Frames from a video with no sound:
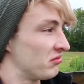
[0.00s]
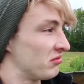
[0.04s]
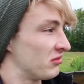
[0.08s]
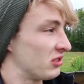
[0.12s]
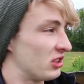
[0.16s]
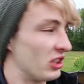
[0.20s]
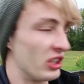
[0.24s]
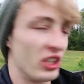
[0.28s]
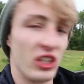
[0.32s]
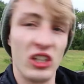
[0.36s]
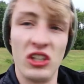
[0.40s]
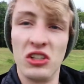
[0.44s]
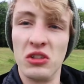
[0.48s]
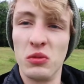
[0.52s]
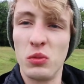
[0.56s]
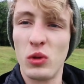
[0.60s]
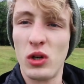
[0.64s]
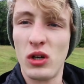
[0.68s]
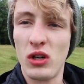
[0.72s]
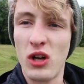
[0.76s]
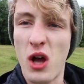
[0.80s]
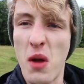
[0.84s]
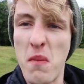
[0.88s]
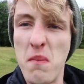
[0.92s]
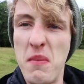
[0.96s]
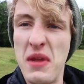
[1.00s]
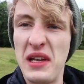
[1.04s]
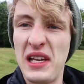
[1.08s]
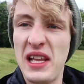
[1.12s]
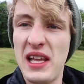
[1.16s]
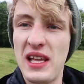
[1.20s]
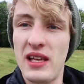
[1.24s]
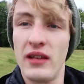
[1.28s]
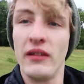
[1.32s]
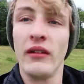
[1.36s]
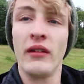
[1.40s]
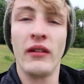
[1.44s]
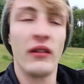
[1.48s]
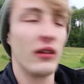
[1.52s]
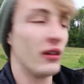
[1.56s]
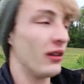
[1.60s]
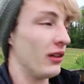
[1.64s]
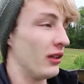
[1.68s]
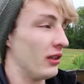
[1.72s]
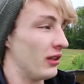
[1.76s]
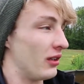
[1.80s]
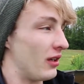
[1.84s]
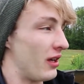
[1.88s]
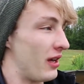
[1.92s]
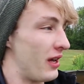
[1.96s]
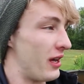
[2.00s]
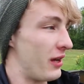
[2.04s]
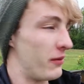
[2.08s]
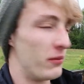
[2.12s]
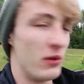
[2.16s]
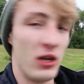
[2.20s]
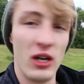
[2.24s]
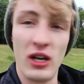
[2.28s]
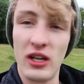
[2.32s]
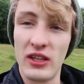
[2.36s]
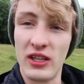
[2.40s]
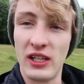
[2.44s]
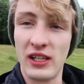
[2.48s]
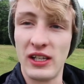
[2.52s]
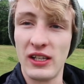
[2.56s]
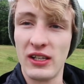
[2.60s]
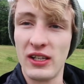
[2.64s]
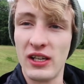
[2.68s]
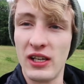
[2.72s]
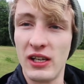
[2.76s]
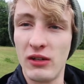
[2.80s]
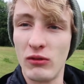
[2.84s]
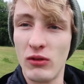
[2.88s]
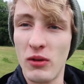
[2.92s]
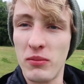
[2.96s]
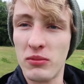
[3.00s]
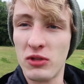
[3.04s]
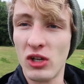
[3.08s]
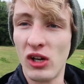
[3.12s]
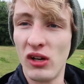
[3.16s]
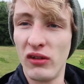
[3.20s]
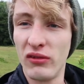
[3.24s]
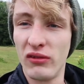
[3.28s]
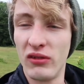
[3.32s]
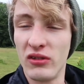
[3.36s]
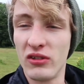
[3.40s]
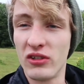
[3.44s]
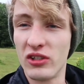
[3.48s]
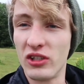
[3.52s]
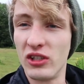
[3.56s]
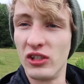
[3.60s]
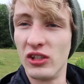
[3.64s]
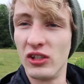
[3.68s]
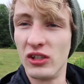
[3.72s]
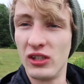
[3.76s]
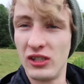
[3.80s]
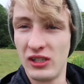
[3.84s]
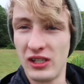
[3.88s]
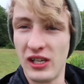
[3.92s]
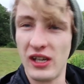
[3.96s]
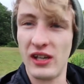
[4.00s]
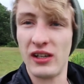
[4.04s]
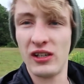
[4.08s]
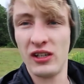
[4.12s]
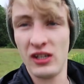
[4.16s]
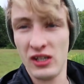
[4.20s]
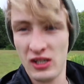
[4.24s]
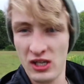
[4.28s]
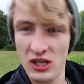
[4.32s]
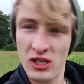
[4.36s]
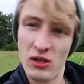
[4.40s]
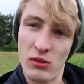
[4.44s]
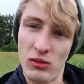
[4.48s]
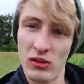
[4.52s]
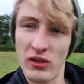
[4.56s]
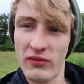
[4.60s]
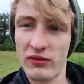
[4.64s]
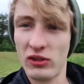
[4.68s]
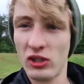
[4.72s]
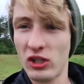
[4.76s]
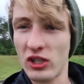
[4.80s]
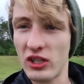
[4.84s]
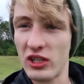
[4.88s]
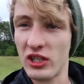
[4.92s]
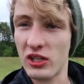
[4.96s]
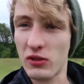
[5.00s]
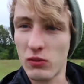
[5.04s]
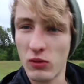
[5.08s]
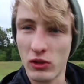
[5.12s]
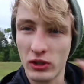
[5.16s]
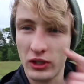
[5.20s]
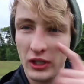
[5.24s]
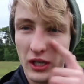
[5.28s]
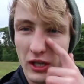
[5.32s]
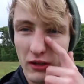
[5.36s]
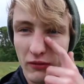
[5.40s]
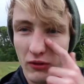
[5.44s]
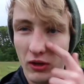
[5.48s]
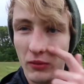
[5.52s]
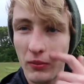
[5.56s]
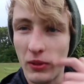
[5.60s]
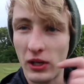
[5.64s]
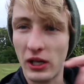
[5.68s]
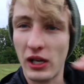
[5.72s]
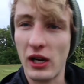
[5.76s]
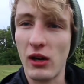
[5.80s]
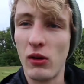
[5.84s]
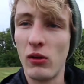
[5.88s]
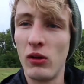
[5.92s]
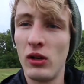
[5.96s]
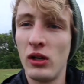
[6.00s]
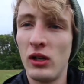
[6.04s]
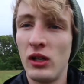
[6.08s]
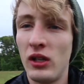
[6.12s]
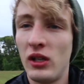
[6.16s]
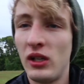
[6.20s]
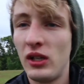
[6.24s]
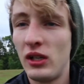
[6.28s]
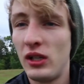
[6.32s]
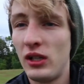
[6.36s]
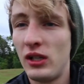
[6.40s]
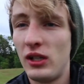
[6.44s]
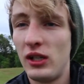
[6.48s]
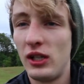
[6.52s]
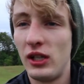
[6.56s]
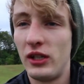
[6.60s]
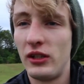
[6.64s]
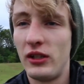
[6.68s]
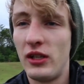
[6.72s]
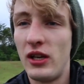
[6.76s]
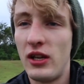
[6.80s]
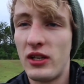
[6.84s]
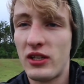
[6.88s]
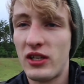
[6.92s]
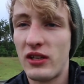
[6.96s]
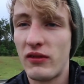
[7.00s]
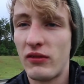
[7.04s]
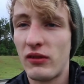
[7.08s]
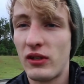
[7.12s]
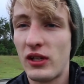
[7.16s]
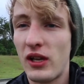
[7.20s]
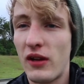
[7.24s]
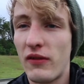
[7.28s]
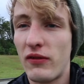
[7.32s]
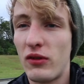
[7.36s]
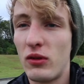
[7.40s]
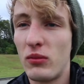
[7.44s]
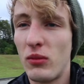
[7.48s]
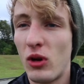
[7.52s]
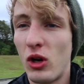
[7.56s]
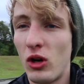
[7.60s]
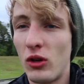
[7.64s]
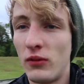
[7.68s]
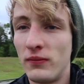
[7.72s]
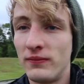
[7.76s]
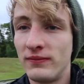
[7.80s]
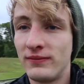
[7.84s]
don't know what, a minute, and then it ripped off. So yeah, we'll have a look at this one, get the rod back out, and see if we can get a few more.